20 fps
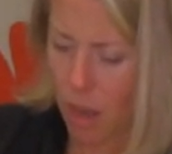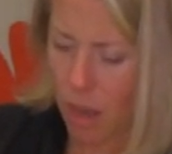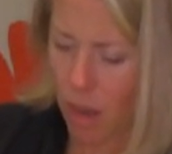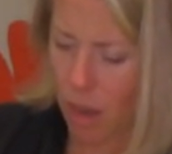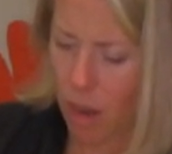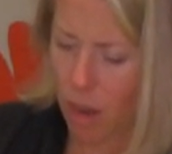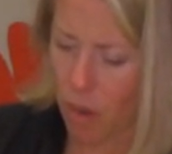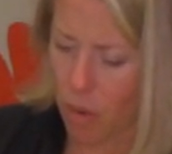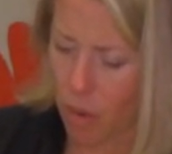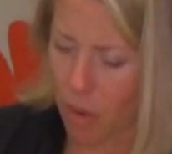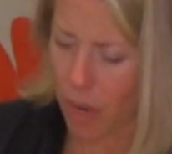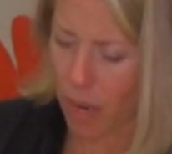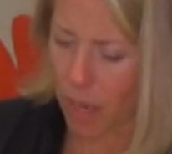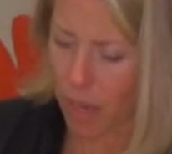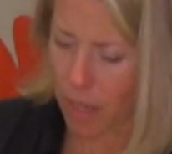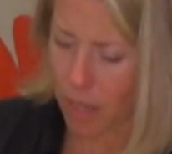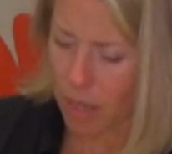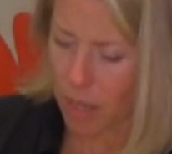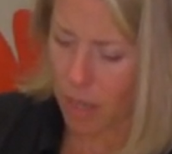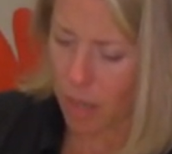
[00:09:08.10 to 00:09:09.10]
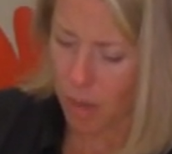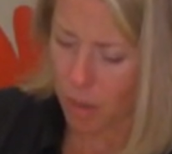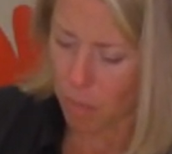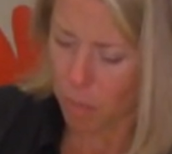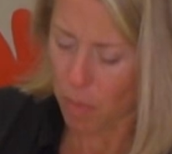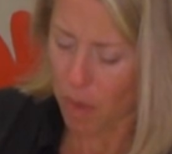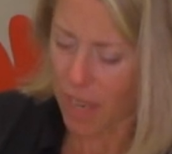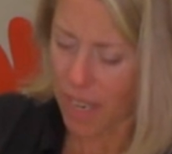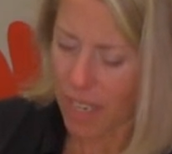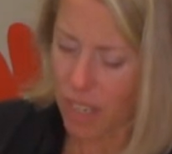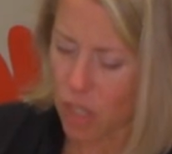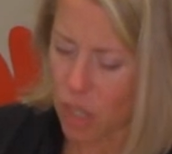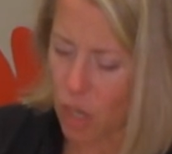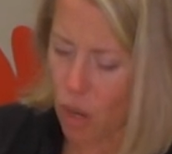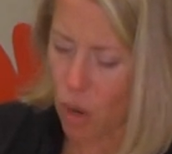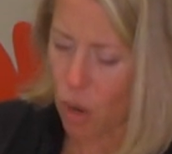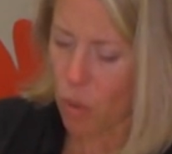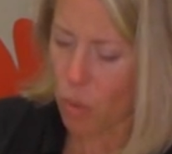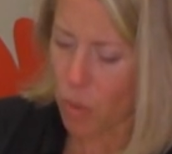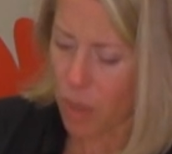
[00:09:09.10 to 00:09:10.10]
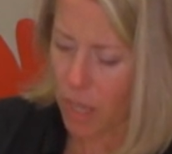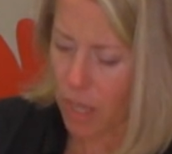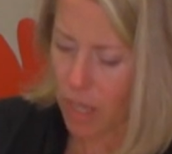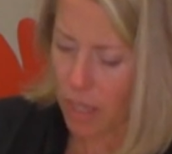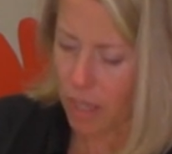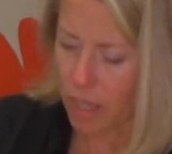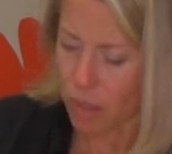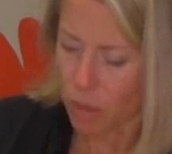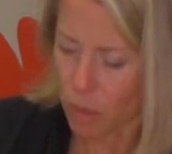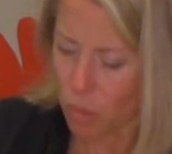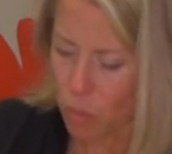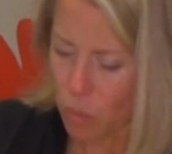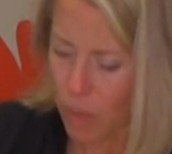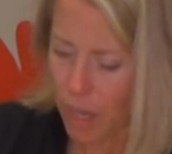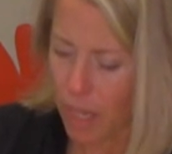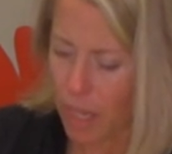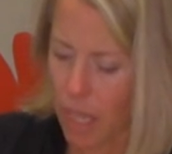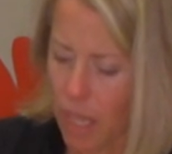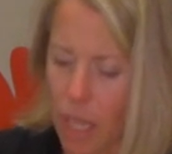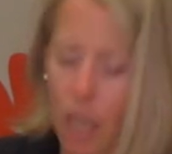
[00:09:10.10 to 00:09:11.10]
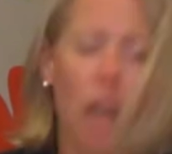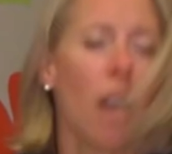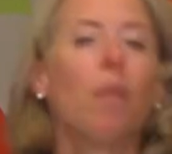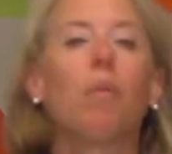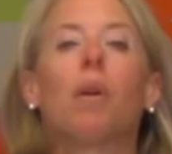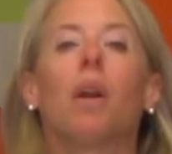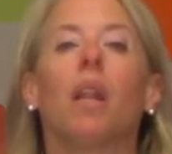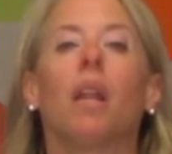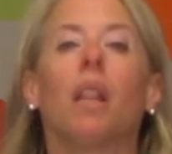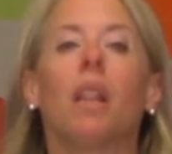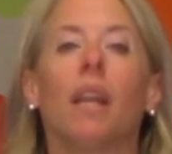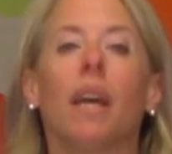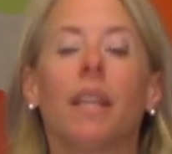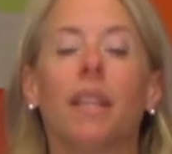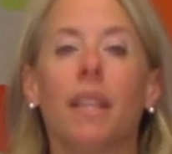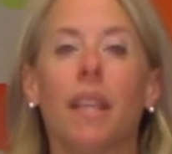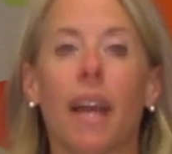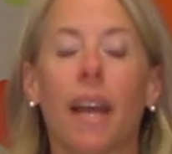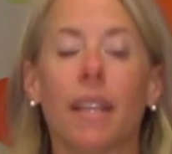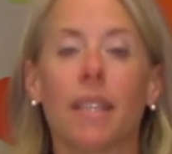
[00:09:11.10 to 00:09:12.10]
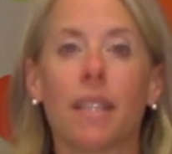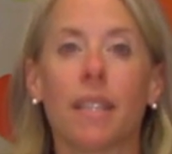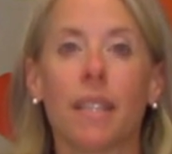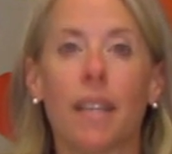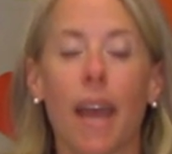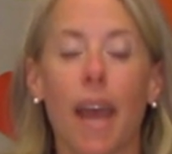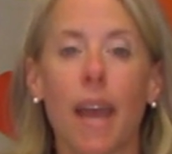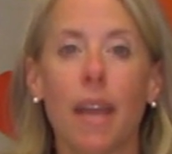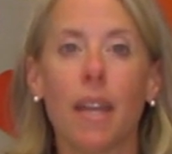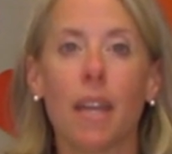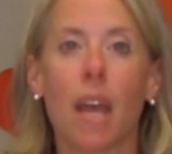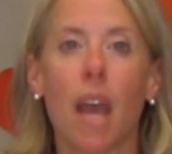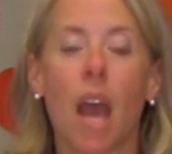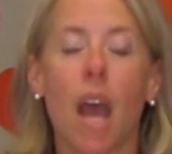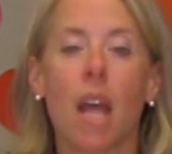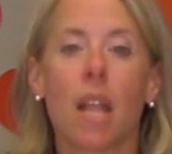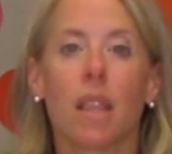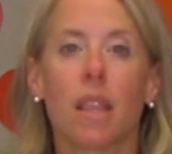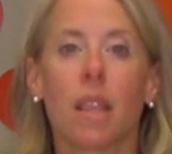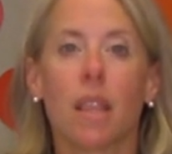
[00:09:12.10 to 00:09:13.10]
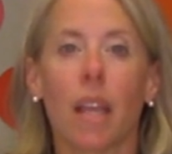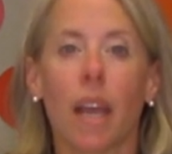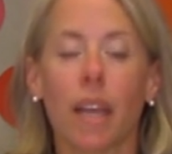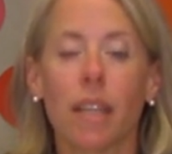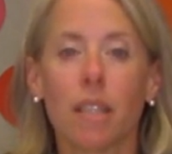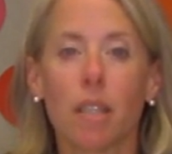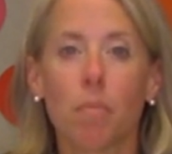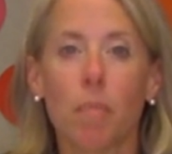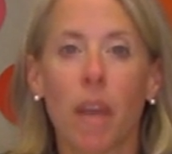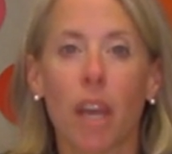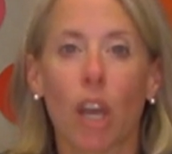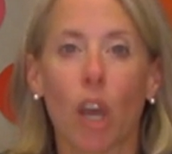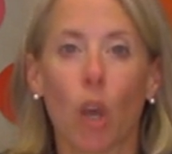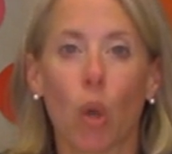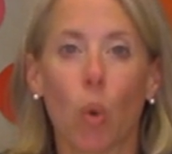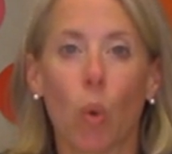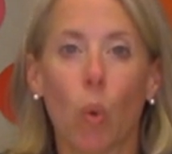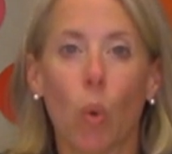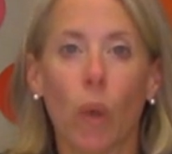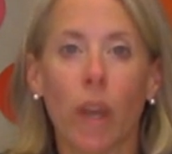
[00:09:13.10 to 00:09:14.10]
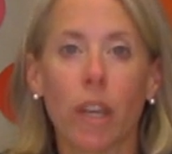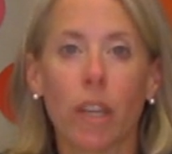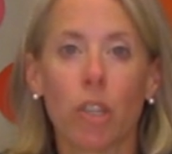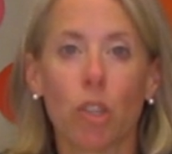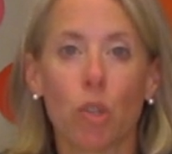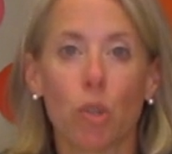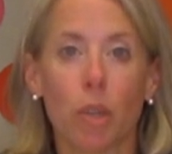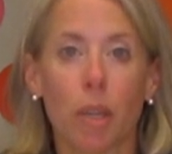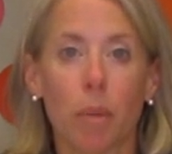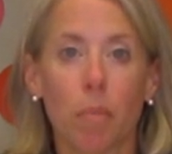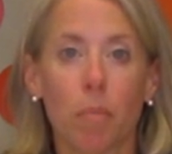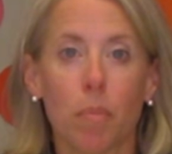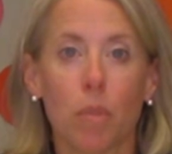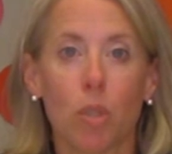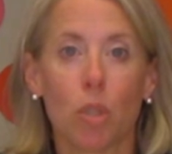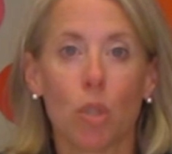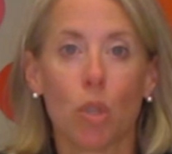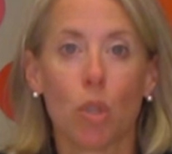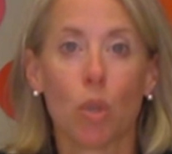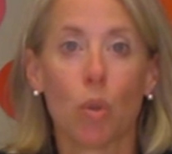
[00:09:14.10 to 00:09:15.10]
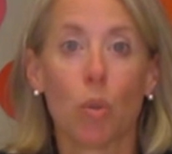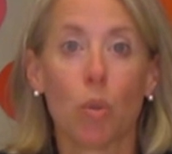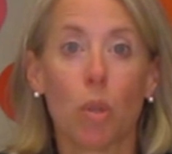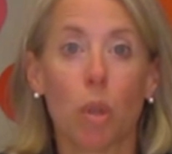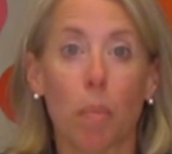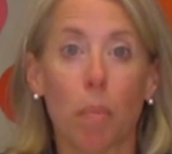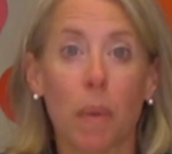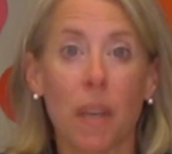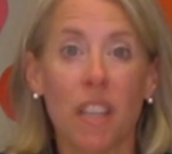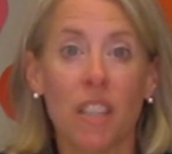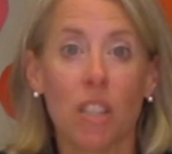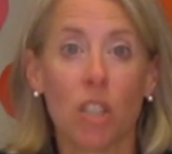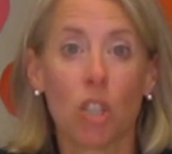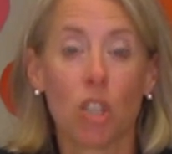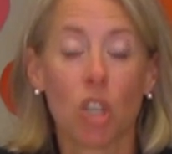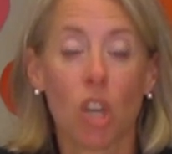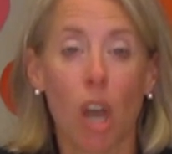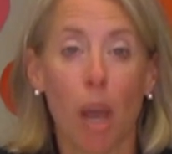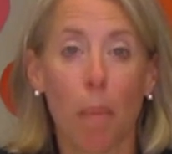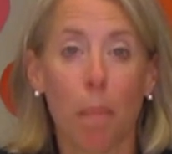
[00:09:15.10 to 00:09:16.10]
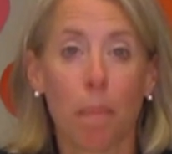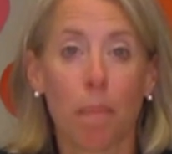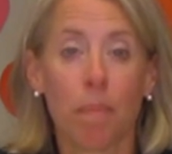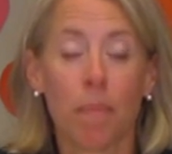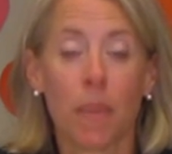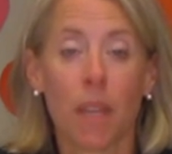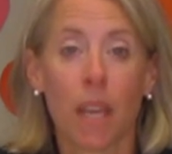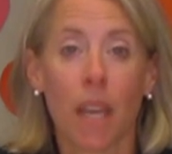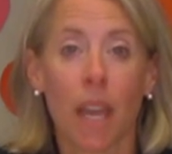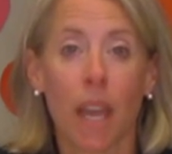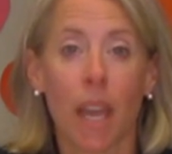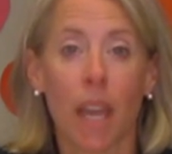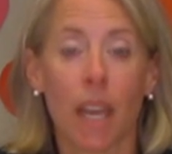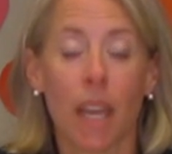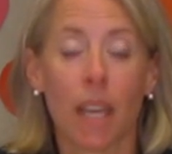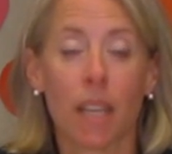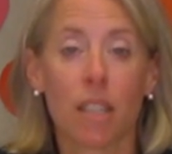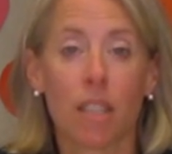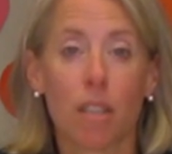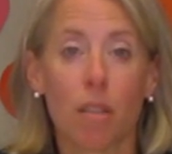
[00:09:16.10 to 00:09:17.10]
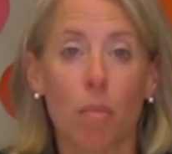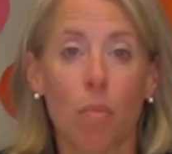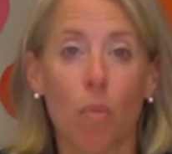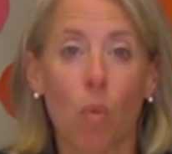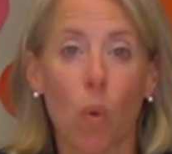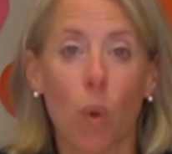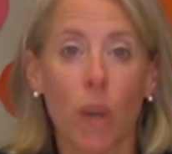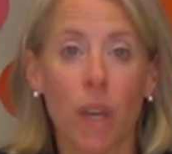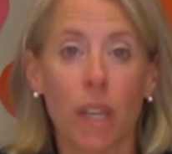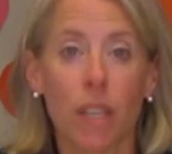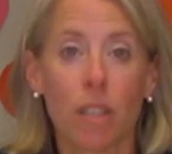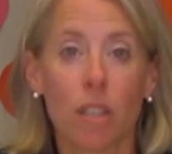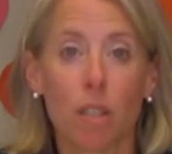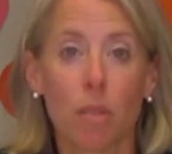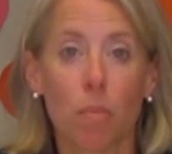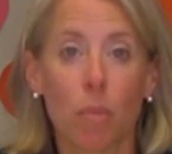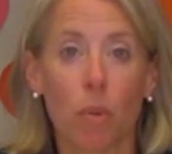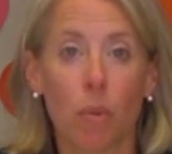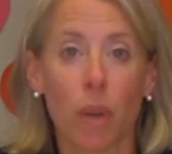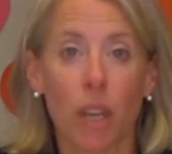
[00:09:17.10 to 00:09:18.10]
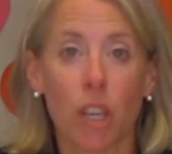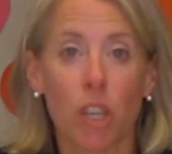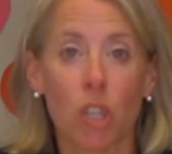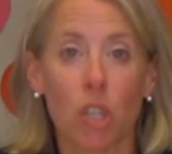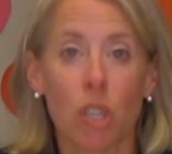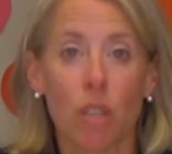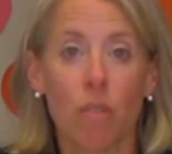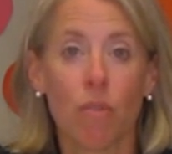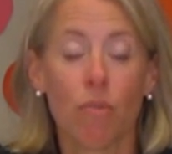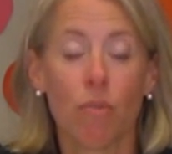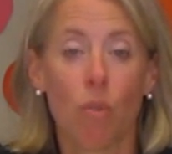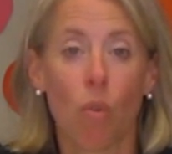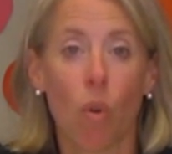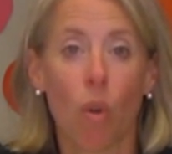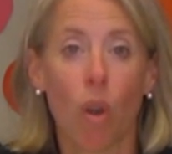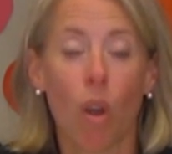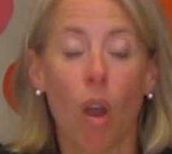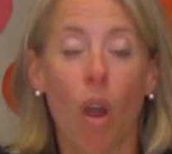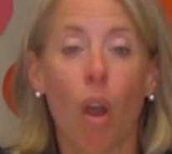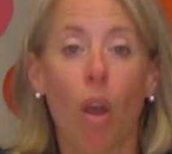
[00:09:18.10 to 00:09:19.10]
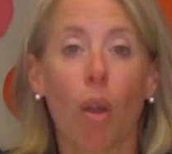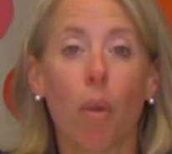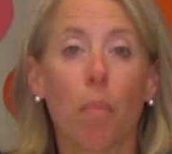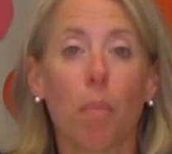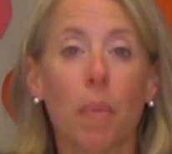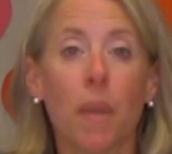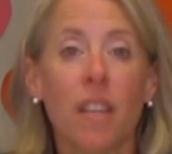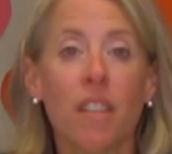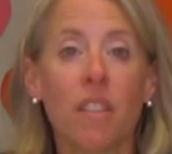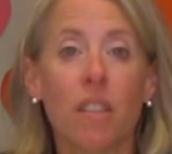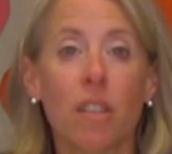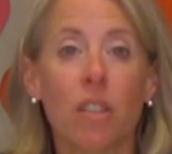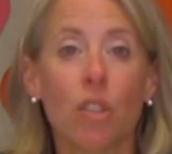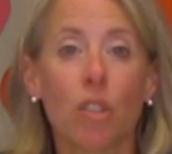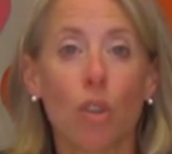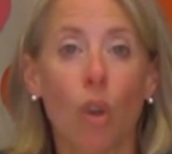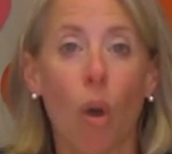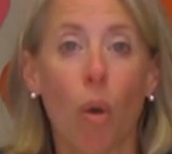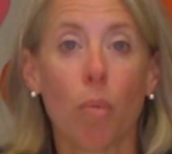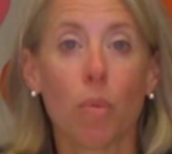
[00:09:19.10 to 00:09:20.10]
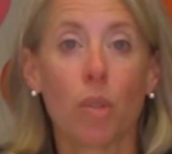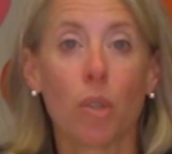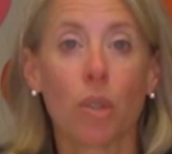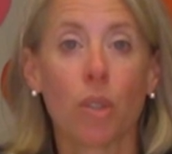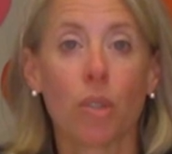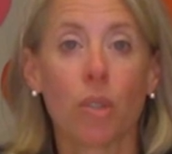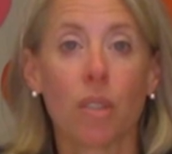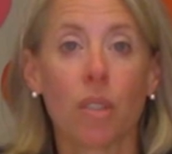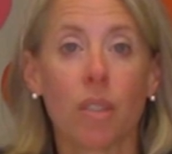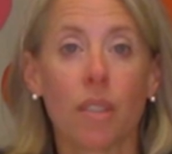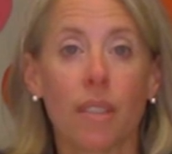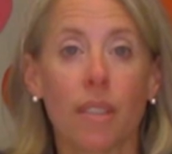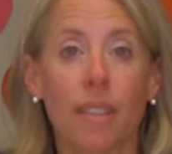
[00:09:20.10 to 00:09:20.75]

All right, my dough is ready. I'm gonna let that set. Let's make a quick trip to the pizza shop and get some more inspiration for our pizza sculptures.